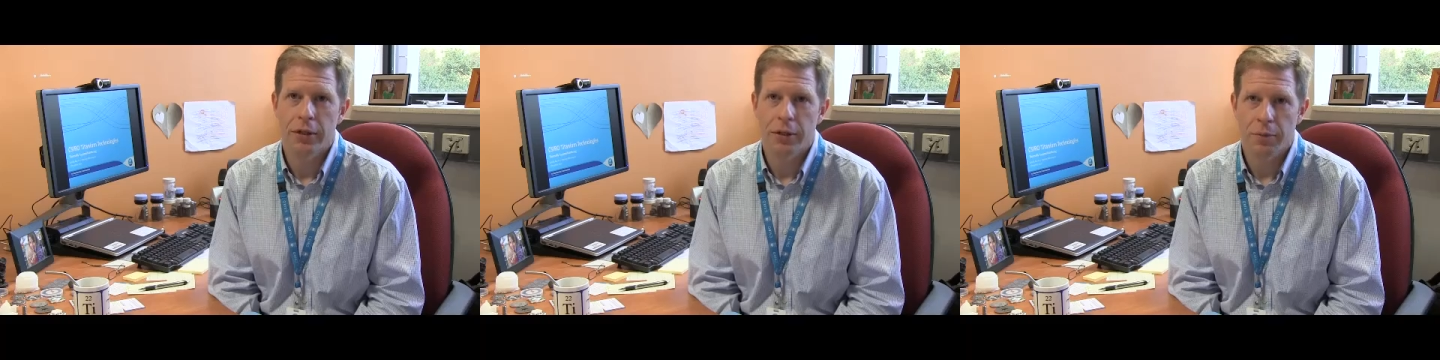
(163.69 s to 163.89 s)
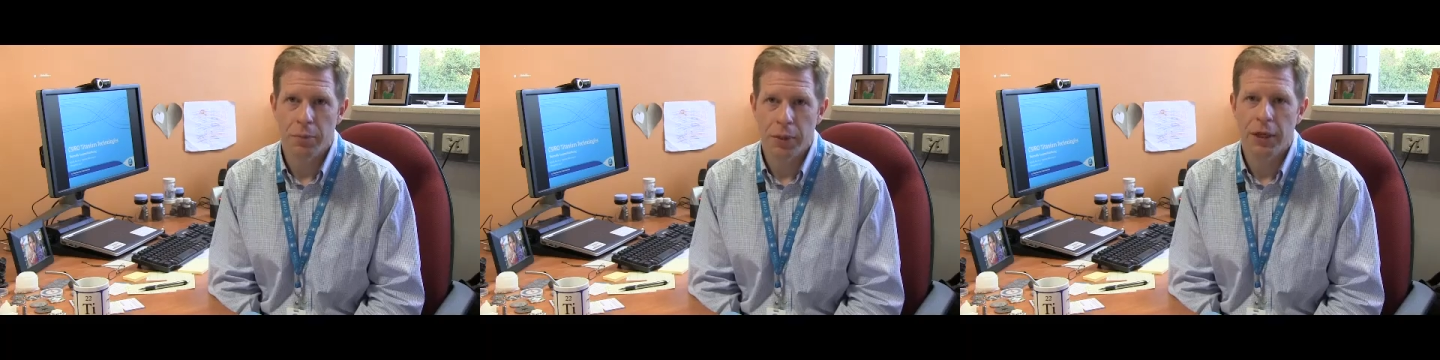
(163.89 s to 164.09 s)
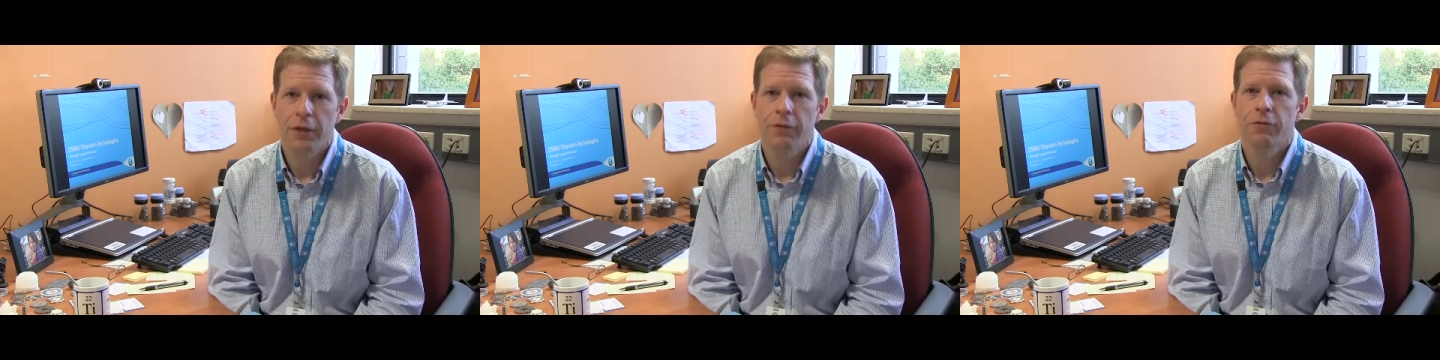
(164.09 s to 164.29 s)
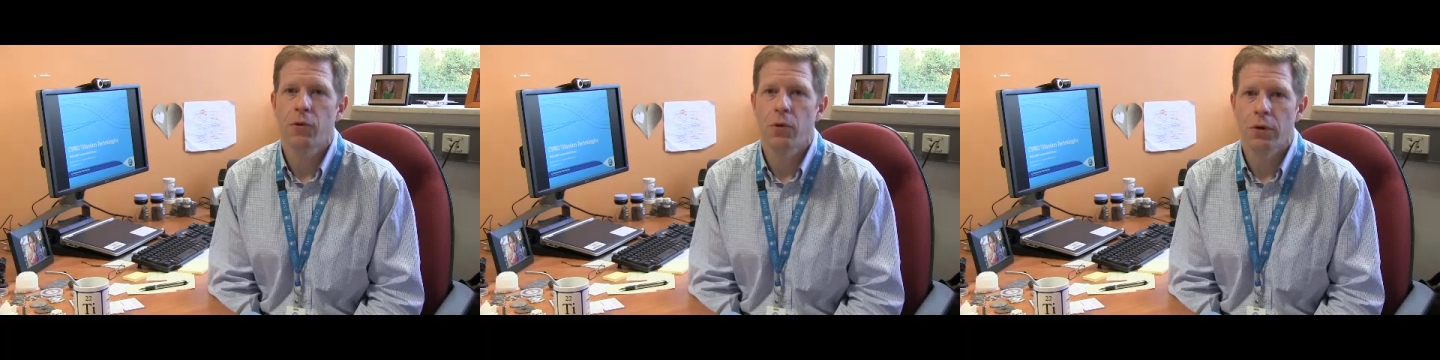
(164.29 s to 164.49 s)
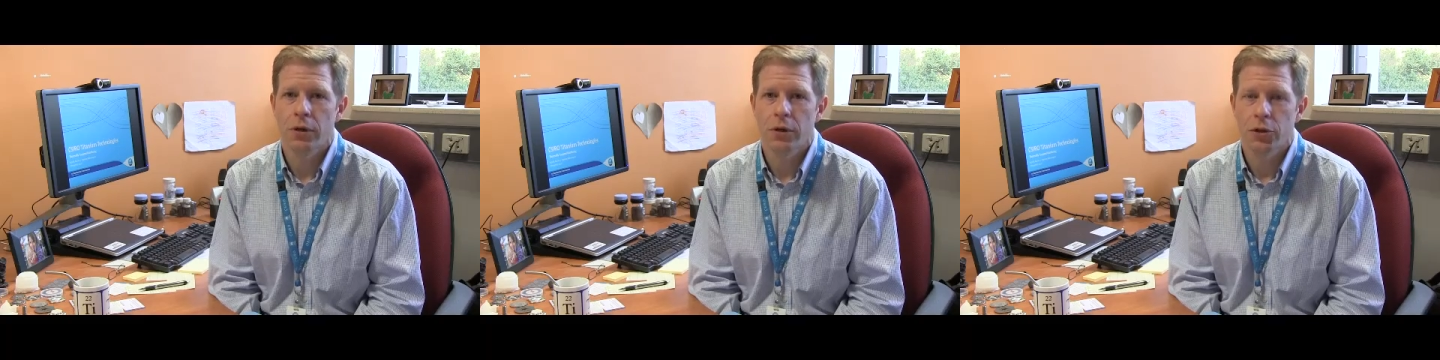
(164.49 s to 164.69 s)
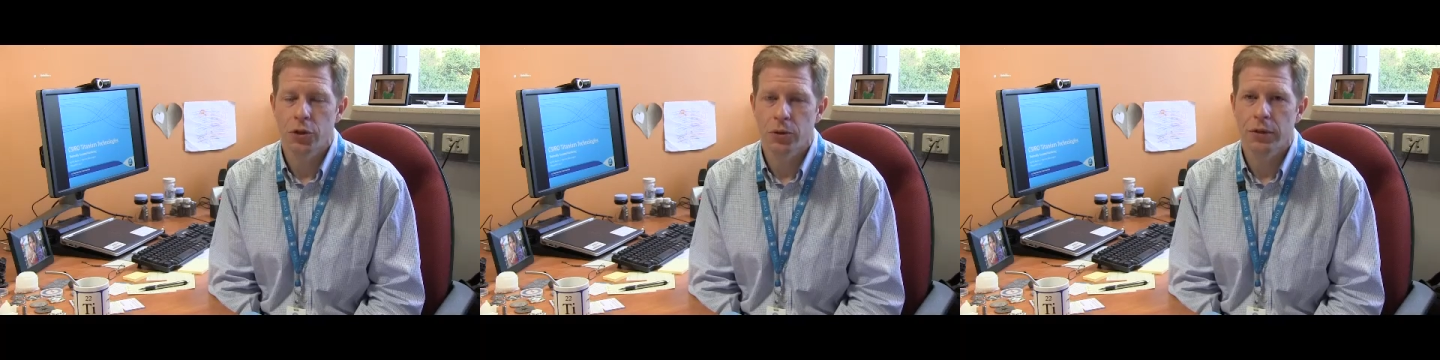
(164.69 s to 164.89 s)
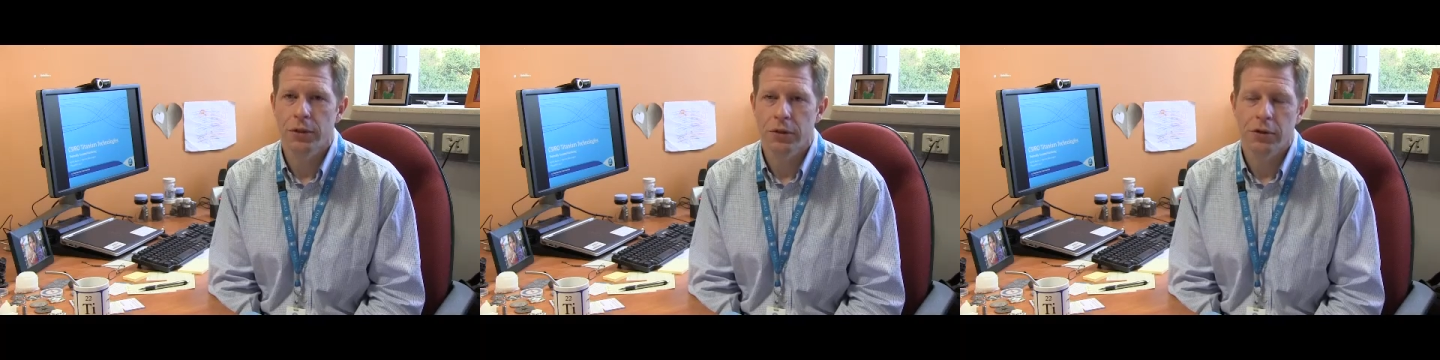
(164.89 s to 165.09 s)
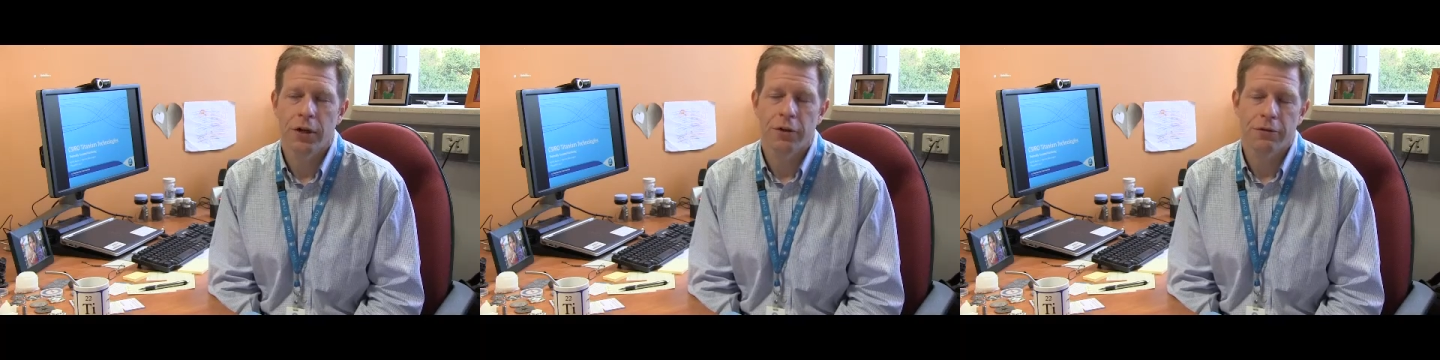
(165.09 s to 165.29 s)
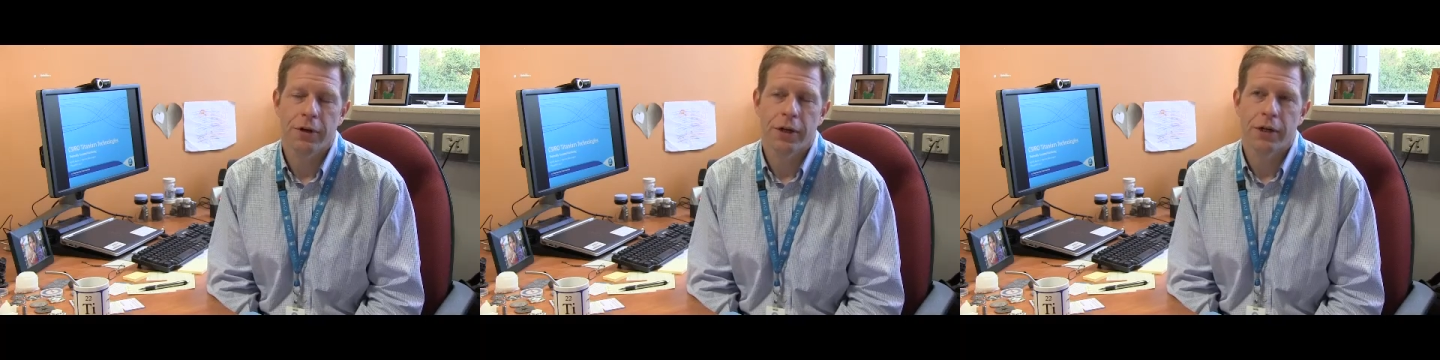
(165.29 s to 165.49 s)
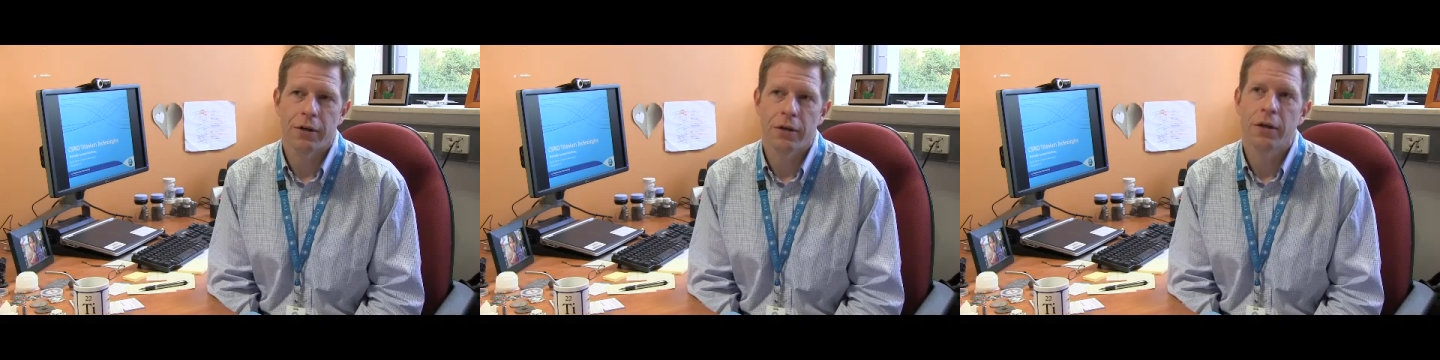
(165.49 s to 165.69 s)
to compete for Joint Strike
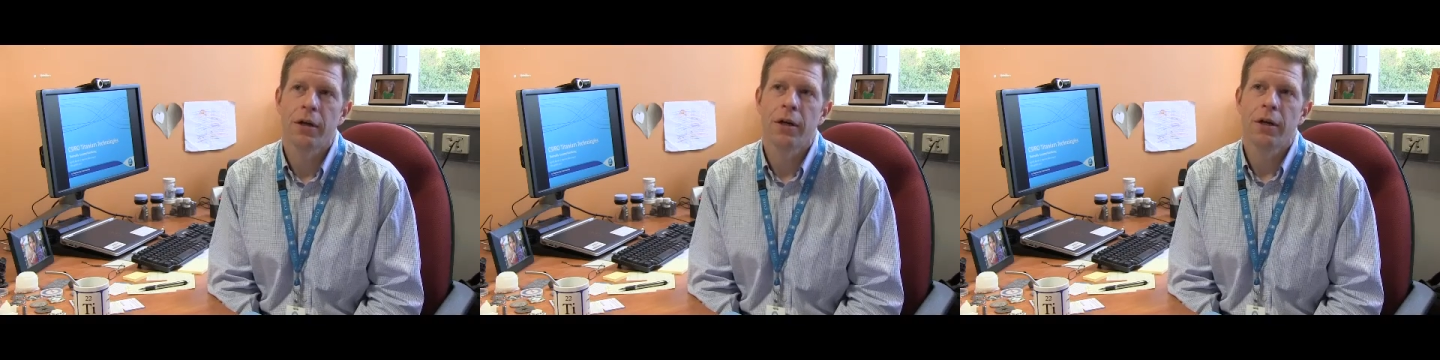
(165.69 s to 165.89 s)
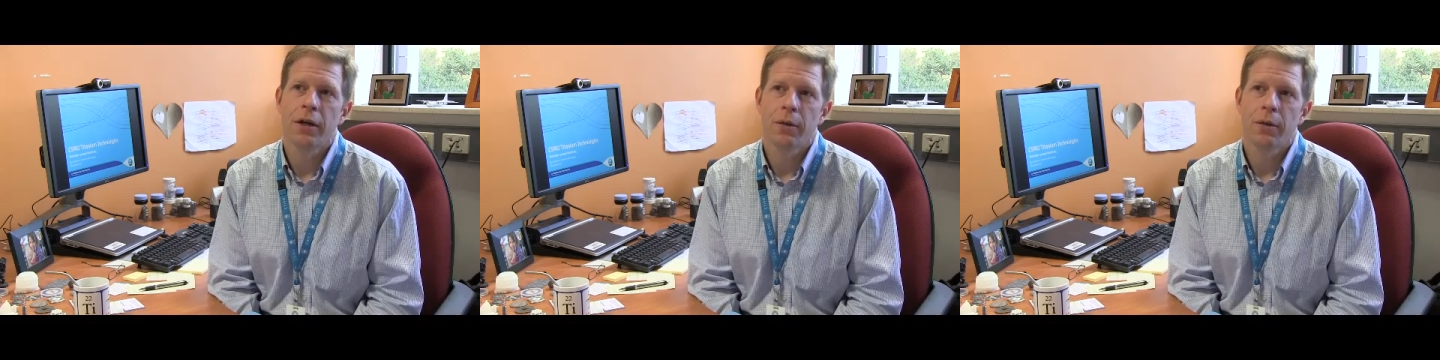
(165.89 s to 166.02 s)
Fighter